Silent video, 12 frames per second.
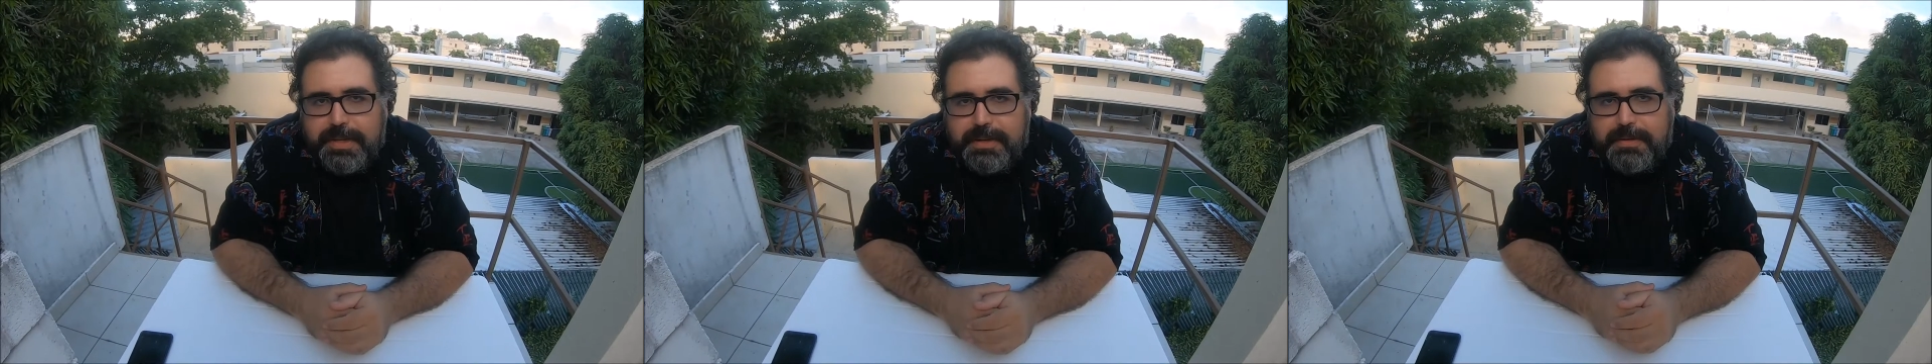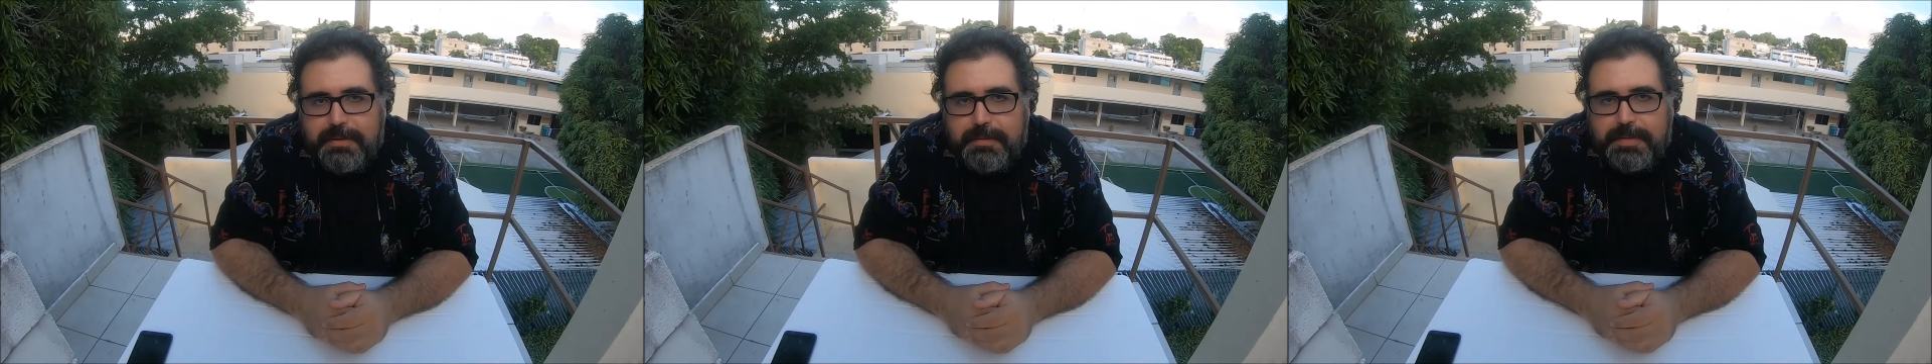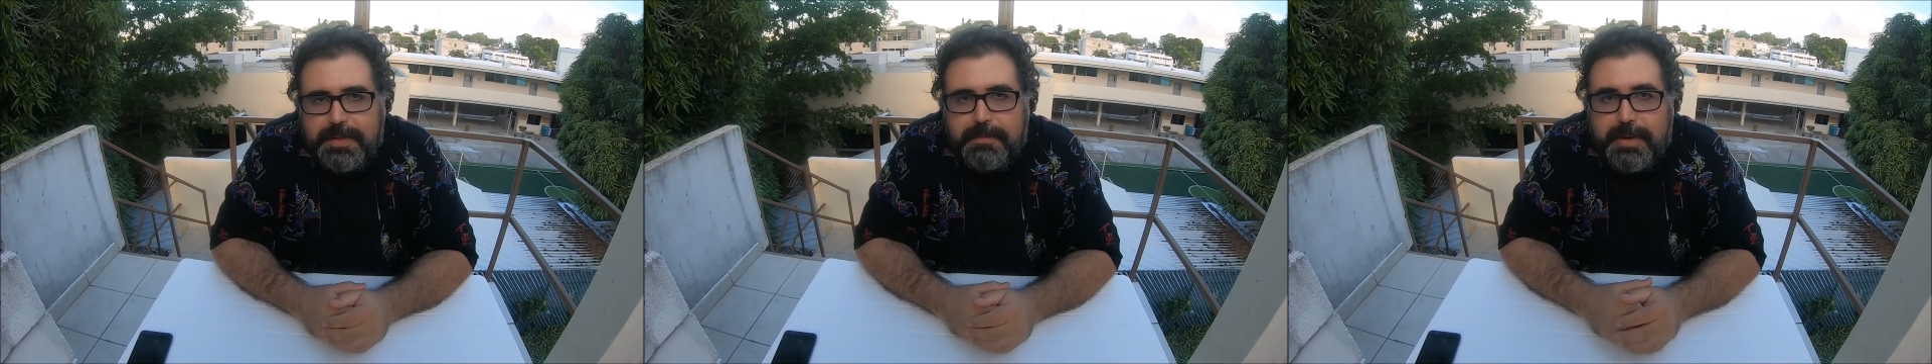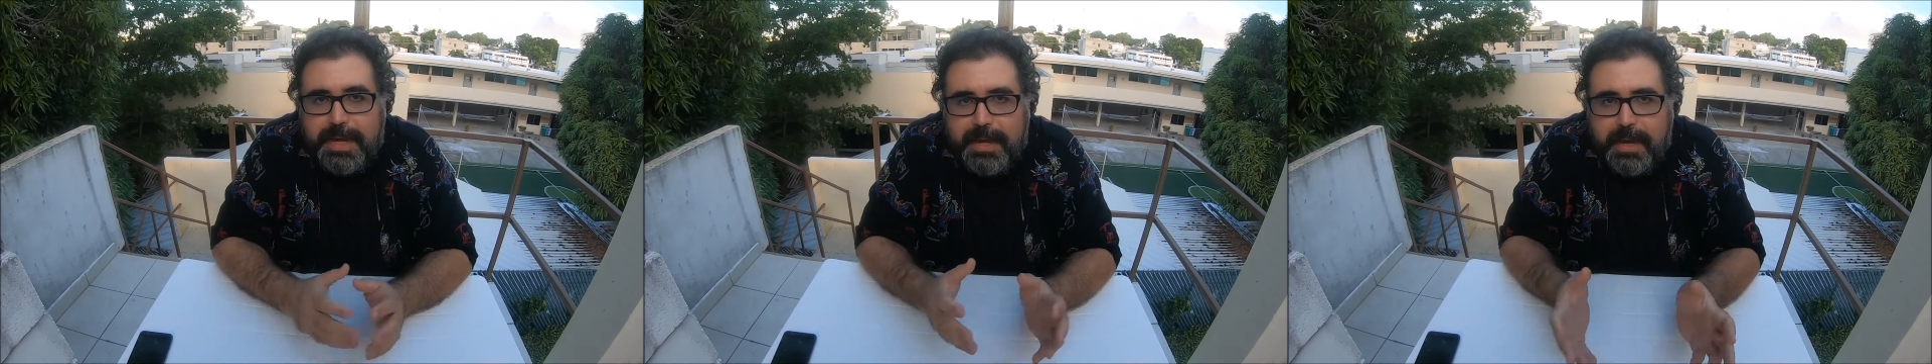of
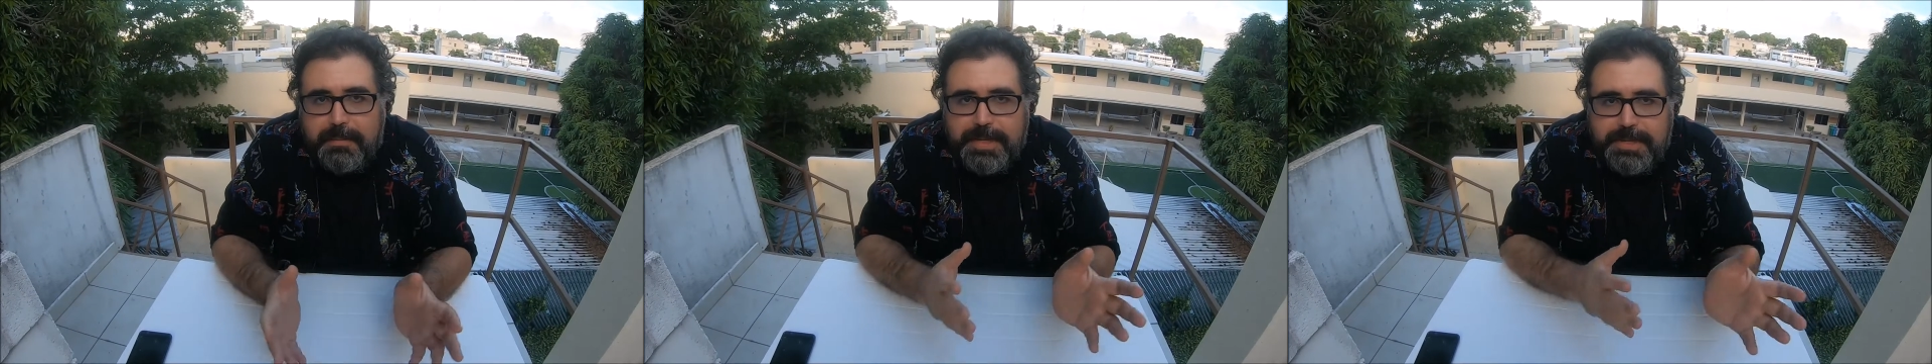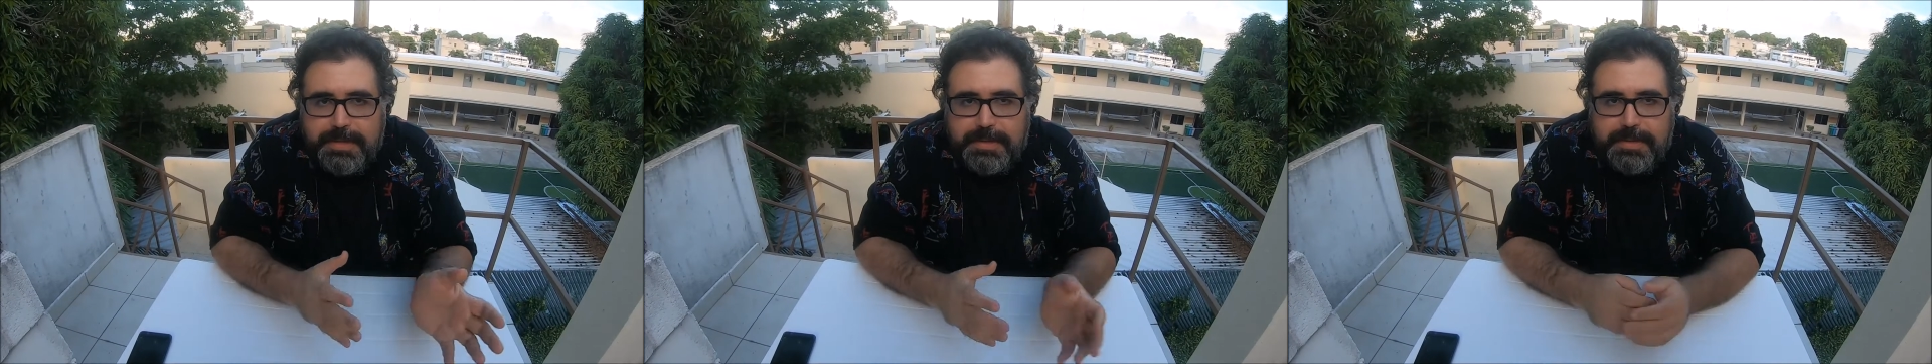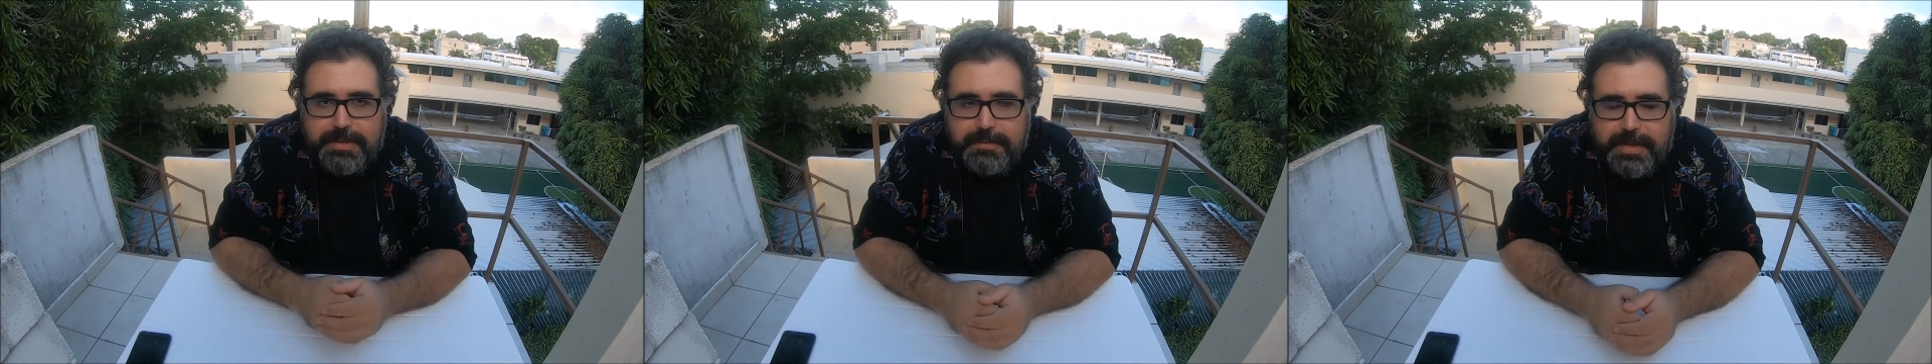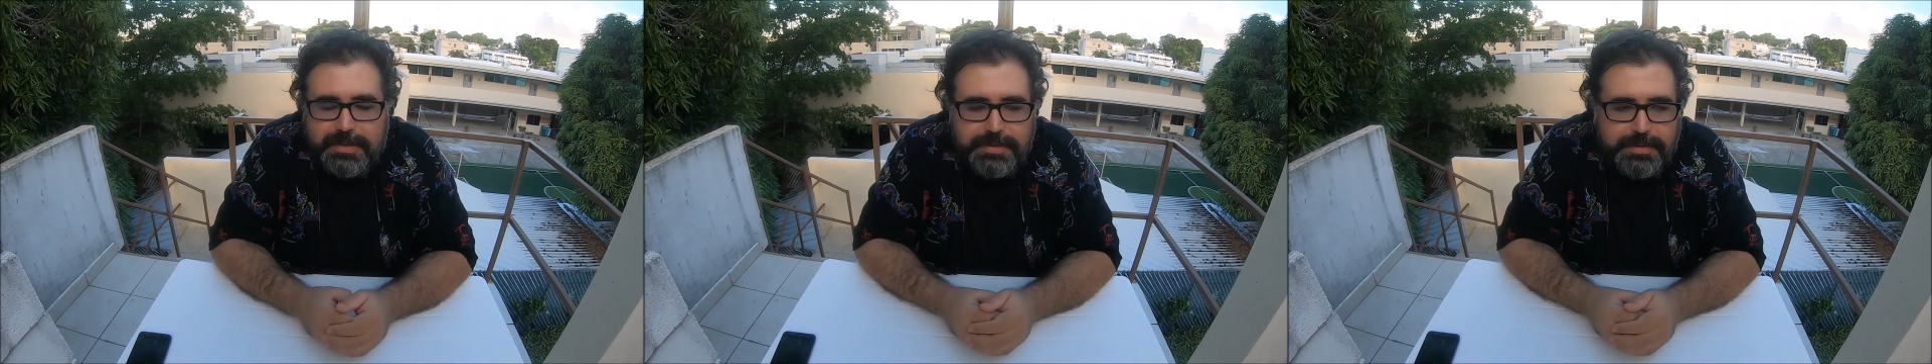my hobbies to
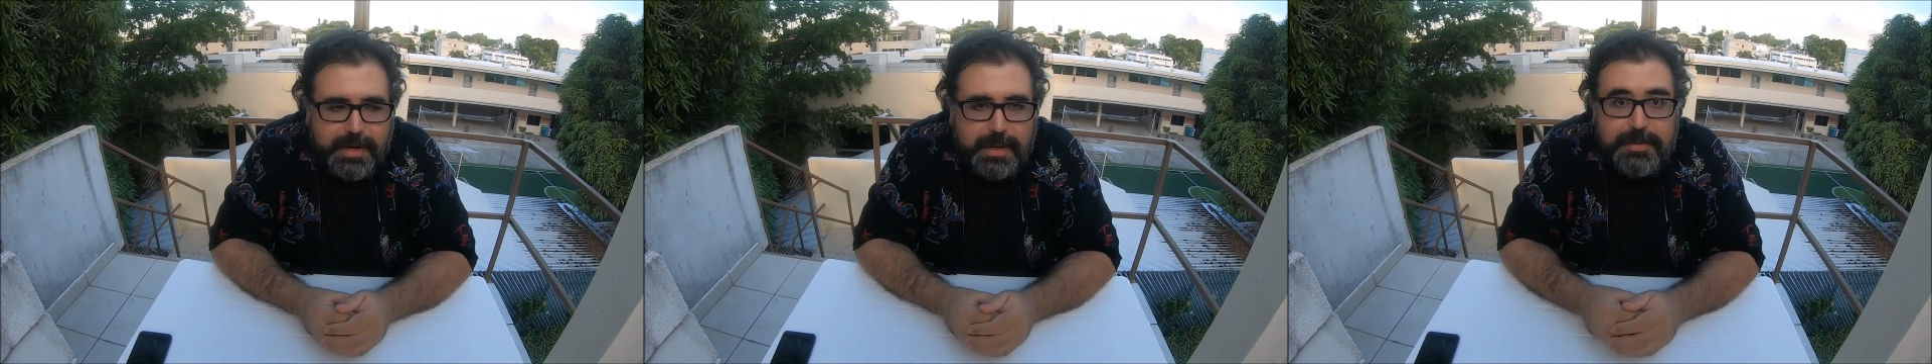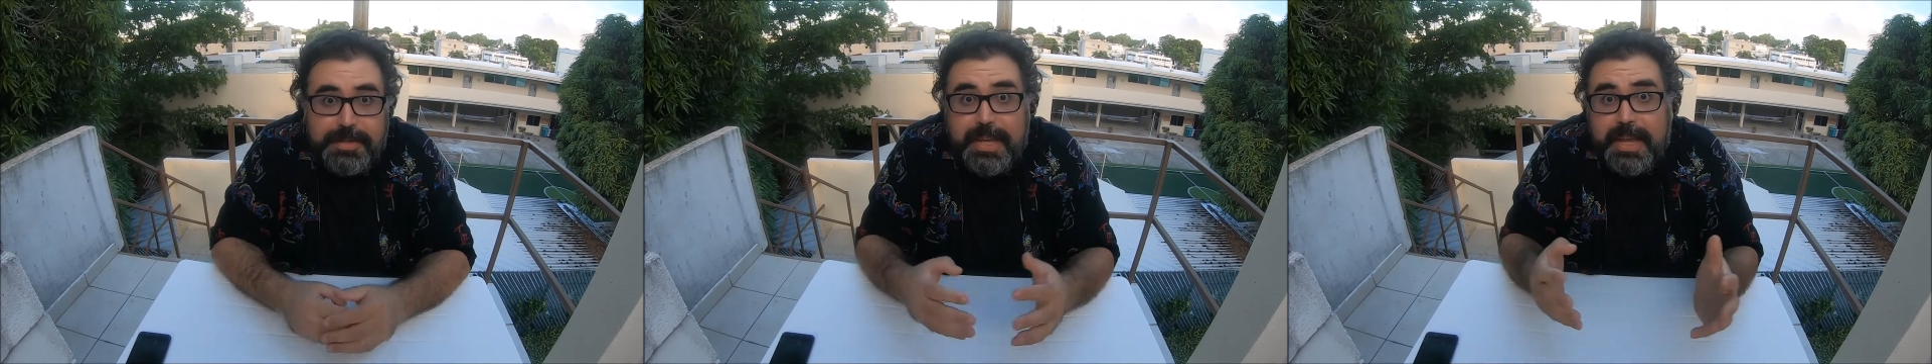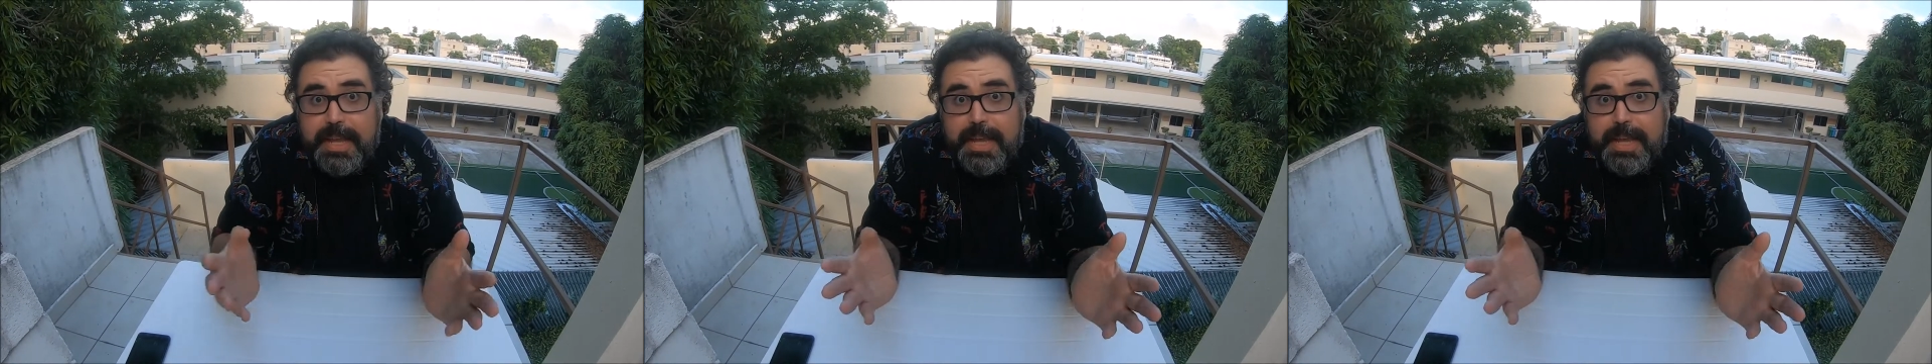my subscribers,